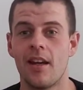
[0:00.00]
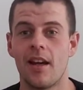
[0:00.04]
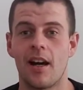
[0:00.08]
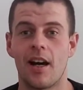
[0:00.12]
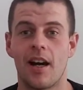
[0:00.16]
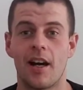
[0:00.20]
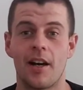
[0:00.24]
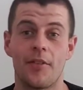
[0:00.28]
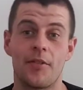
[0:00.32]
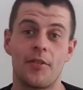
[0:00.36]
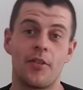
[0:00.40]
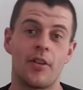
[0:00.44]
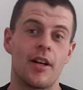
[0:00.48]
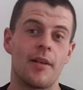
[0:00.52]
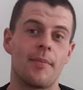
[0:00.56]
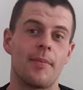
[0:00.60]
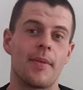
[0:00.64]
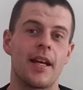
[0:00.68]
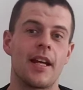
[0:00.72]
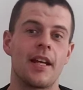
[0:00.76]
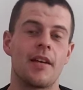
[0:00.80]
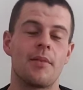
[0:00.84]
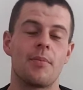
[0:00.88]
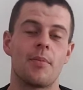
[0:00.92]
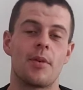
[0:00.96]
After I
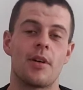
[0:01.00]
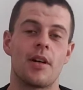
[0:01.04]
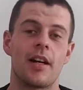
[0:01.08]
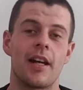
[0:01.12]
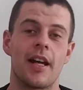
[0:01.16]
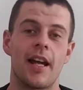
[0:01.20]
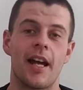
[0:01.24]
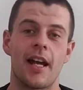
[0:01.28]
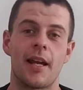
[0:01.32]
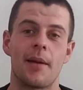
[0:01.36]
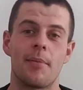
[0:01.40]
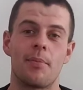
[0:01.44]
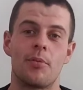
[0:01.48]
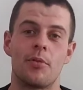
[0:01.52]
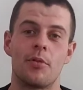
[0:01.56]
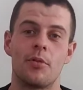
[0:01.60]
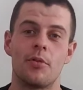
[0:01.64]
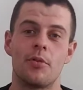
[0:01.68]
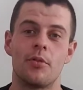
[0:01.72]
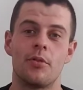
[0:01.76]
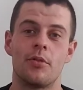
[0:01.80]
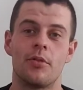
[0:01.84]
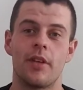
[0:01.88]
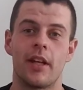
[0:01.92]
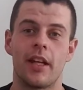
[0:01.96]
made my
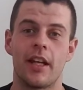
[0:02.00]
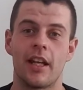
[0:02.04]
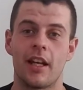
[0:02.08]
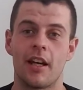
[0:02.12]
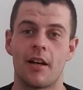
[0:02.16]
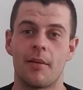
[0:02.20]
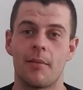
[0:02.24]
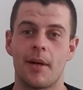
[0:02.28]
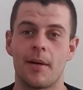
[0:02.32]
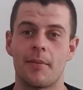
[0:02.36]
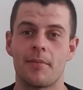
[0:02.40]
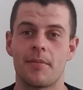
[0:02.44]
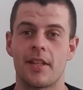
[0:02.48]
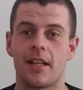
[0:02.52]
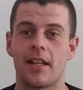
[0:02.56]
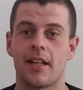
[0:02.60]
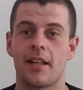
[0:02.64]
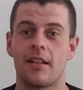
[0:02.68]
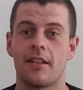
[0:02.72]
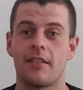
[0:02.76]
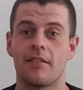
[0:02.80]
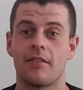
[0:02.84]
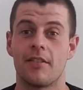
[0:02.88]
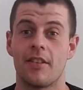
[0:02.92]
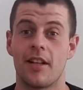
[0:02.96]
April income
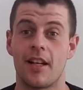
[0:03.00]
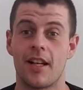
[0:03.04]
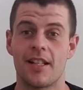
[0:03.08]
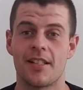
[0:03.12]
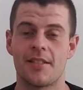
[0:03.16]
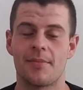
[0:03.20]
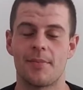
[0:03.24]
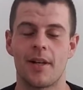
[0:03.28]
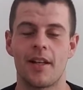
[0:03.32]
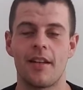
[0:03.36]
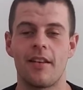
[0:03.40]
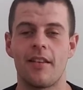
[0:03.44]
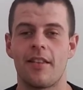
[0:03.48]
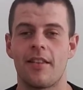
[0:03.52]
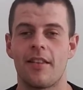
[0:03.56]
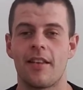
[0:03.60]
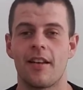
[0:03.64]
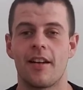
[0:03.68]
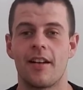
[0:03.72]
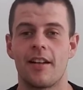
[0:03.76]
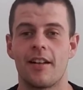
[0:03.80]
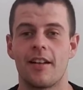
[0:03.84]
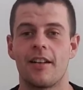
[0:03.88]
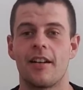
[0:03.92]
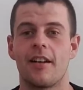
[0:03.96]
update last month,
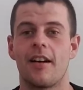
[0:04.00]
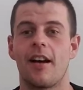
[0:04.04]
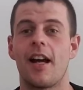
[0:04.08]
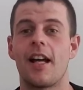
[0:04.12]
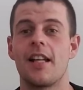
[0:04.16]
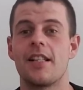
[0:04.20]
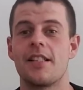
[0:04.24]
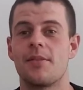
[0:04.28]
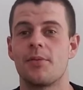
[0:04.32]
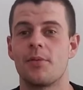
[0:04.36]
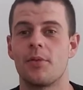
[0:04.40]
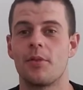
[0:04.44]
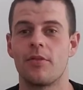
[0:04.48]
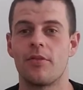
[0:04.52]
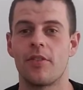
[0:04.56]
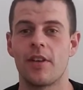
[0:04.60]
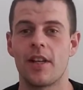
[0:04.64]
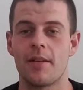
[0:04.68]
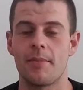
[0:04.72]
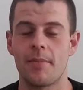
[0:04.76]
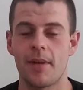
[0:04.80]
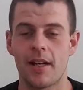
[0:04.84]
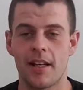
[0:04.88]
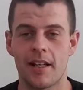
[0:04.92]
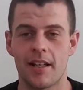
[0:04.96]
I had some good
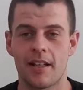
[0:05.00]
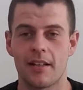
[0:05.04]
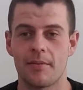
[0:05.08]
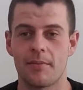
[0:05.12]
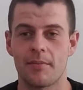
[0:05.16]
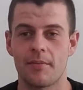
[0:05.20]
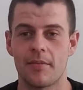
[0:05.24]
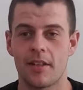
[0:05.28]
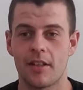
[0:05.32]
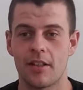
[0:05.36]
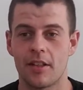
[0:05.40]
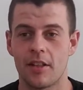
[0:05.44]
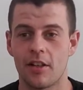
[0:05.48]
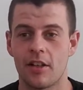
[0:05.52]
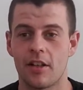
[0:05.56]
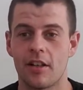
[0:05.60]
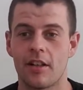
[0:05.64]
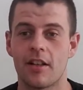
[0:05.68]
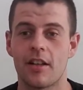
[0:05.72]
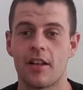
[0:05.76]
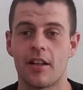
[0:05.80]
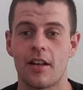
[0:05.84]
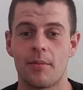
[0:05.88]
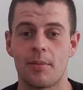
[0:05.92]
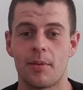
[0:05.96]
feedback, and
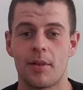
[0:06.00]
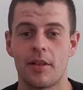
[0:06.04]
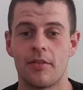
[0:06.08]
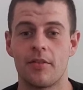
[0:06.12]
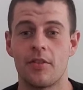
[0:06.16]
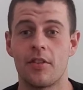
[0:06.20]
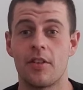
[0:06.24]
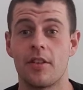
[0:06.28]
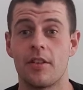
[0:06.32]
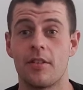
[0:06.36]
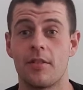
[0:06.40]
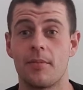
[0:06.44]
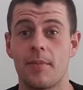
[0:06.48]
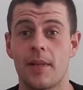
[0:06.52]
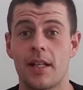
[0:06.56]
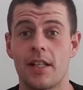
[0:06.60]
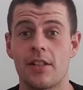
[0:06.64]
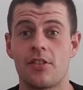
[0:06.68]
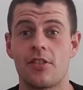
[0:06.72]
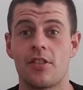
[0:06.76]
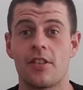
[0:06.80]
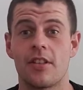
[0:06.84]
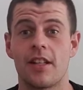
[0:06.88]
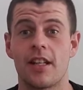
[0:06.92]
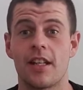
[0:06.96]
a couple of you
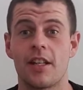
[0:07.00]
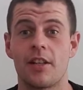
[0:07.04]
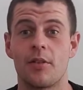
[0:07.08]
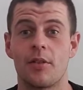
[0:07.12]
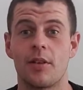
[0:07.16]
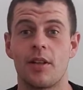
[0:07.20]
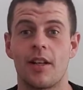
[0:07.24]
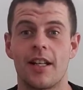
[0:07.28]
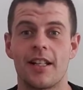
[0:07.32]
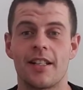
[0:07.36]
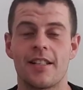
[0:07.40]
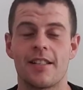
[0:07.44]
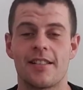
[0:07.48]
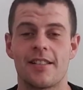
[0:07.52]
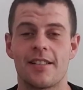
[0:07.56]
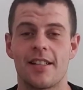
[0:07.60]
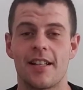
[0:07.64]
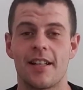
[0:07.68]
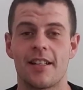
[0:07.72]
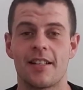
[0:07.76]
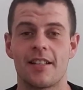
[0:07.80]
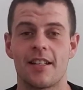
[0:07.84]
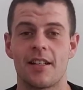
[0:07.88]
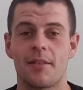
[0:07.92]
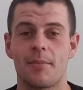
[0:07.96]
mentioned that you would like to
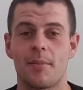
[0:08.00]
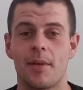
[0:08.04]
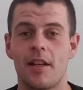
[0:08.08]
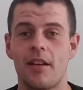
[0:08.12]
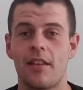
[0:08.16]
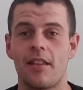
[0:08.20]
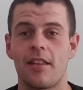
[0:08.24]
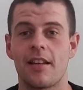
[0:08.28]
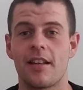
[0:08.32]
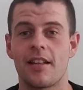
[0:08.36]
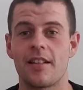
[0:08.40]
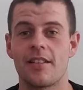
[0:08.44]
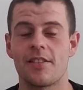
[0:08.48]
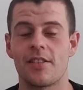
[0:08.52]
see it done monthly.